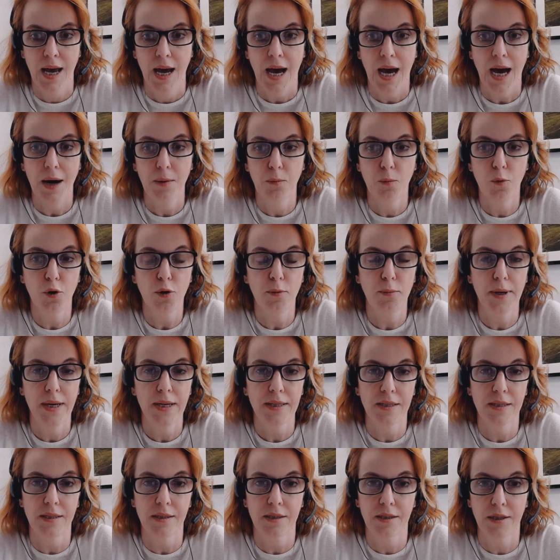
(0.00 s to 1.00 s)
and what
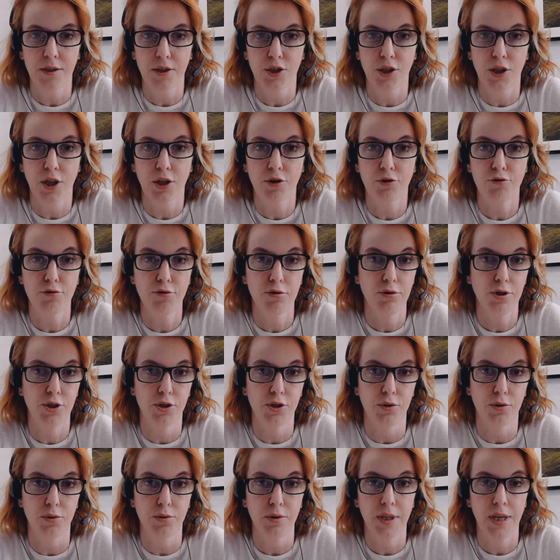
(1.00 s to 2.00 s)
makes it such a
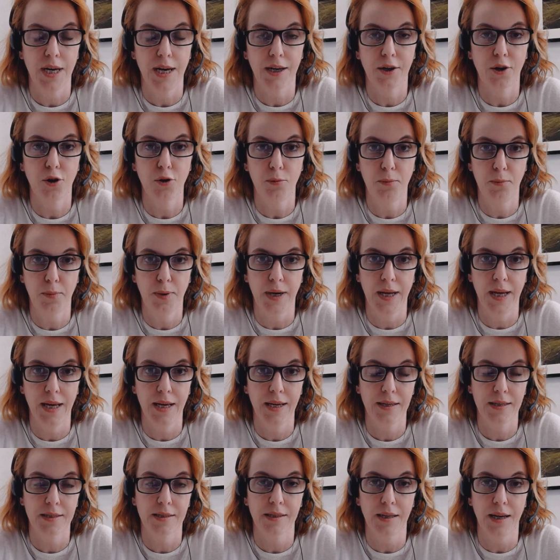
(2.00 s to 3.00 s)
crucial yet
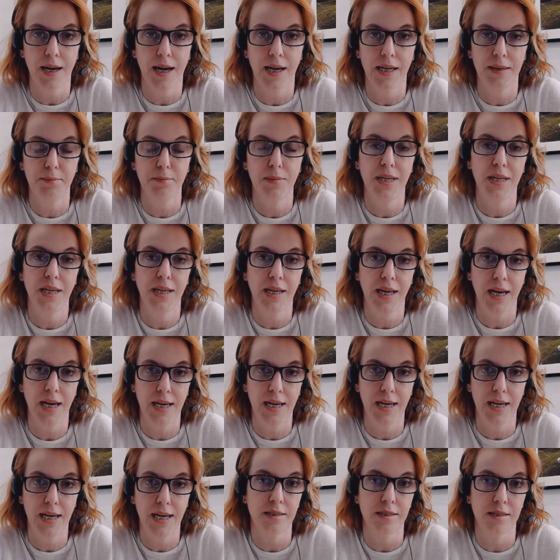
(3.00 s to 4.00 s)
complex and in many
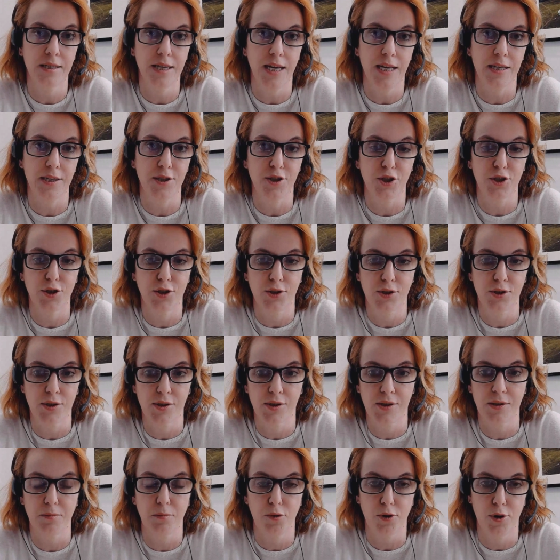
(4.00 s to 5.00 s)
cases
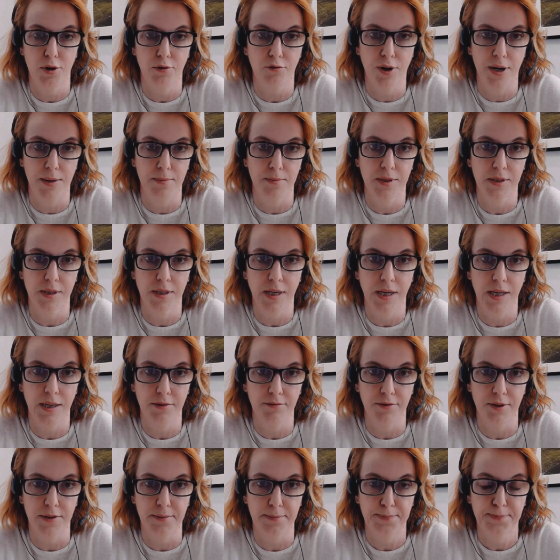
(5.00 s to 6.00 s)
contentious programme to
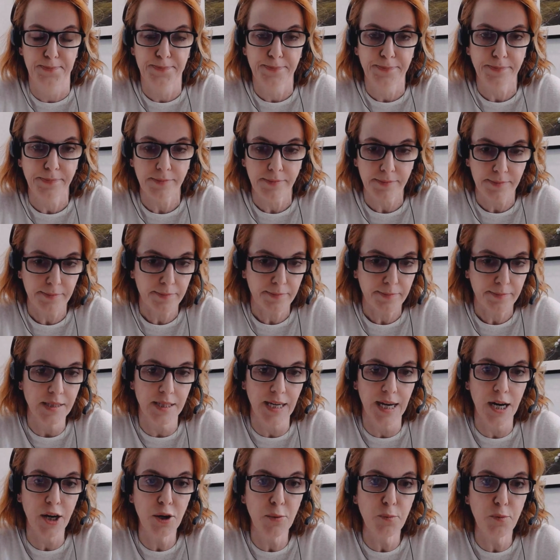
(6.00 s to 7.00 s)
deliver.
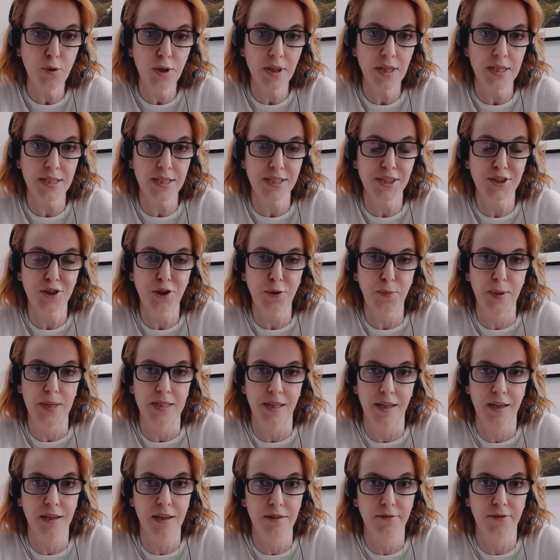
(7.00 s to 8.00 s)
To help bring this topic
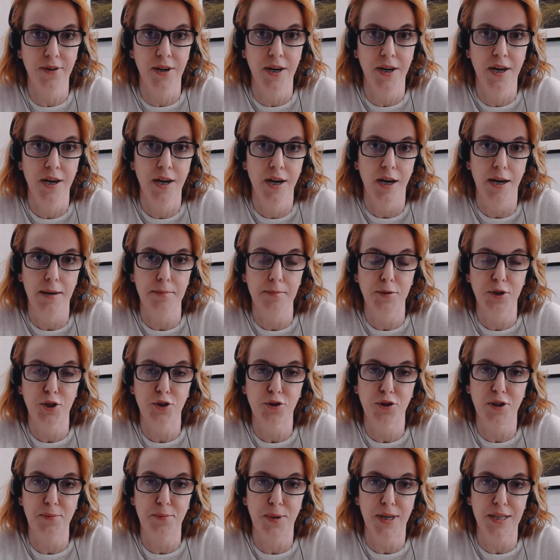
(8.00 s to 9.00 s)
to life, I'm
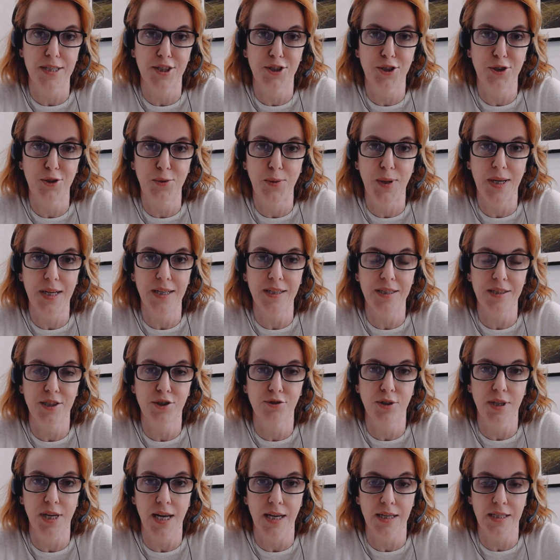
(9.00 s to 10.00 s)
joined by two
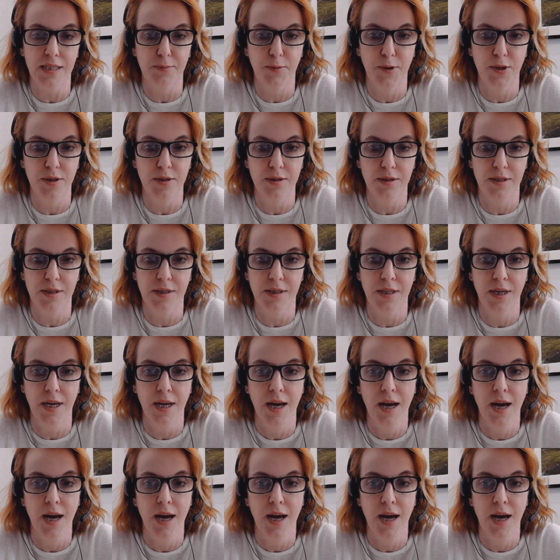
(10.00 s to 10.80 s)
industry experts,